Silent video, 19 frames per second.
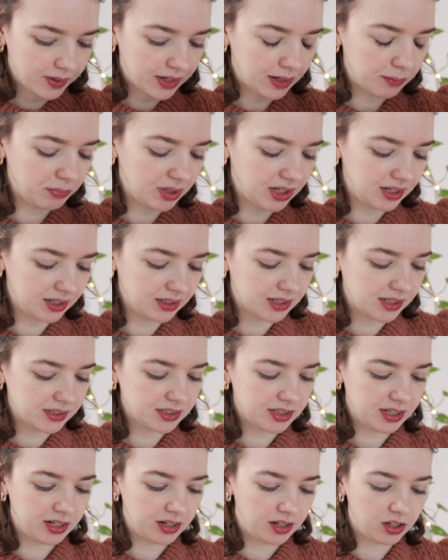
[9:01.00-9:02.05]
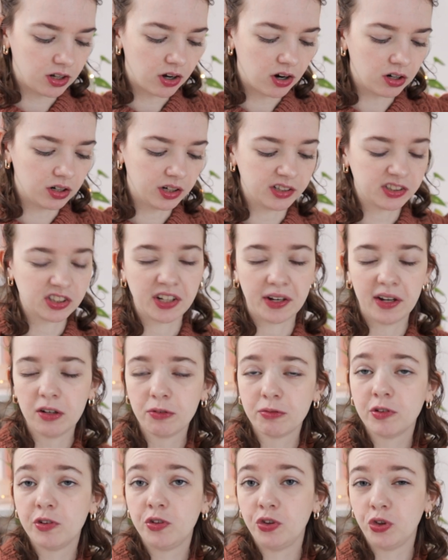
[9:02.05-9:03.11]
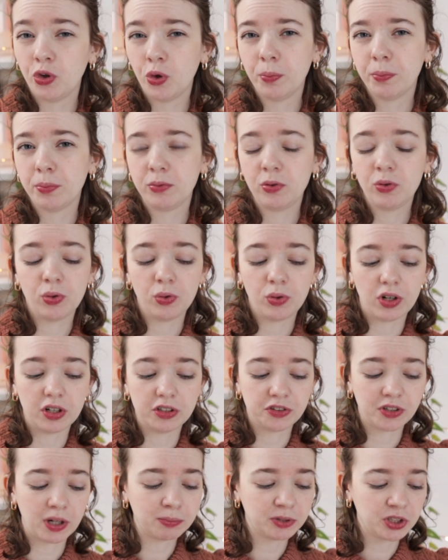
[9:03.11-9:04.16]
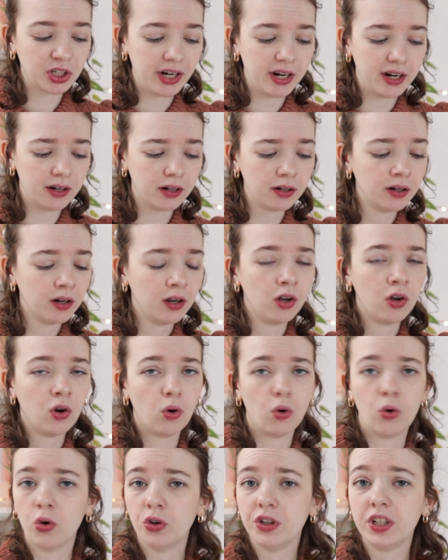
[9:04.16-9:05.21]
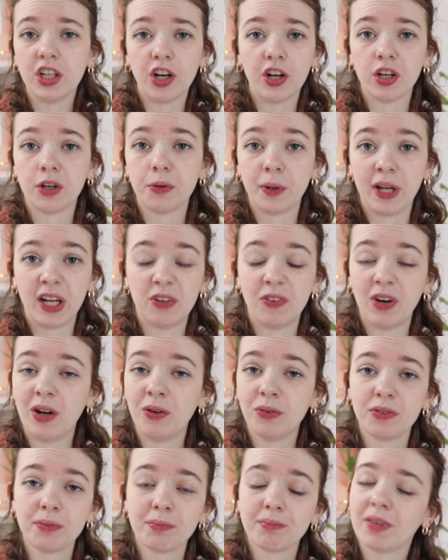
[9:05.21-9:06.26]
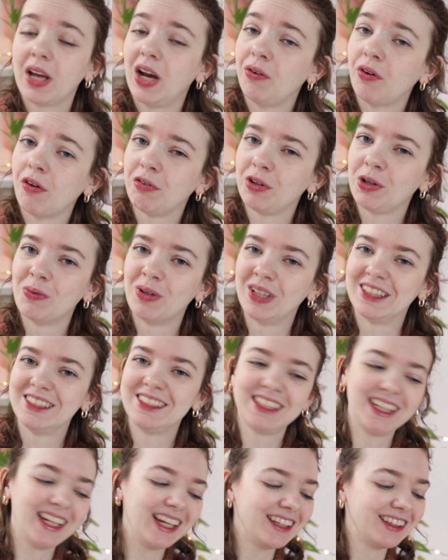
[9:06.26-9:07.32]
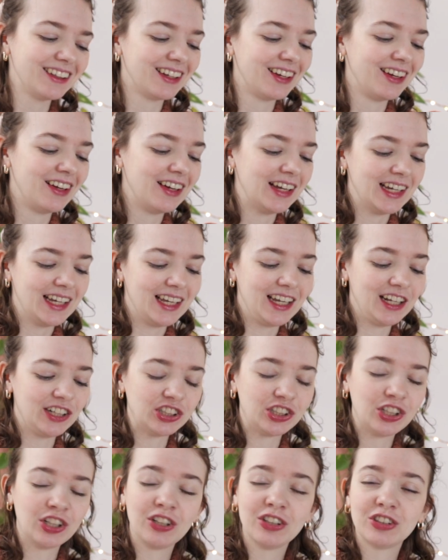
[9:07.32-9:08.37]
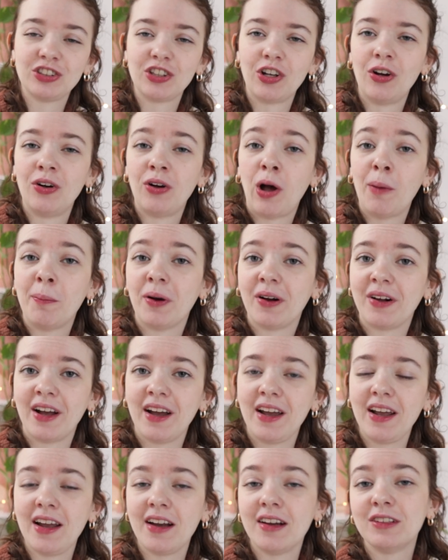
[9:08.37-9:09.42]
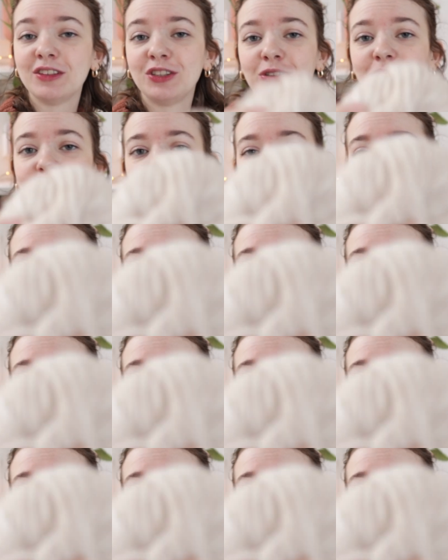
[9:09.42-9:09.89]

I'm knitting this in a yarn that's kind of a dupe to the Drops Air, or the other way around, however you want to see it. It's the Gazzal Alpaca Air, so it's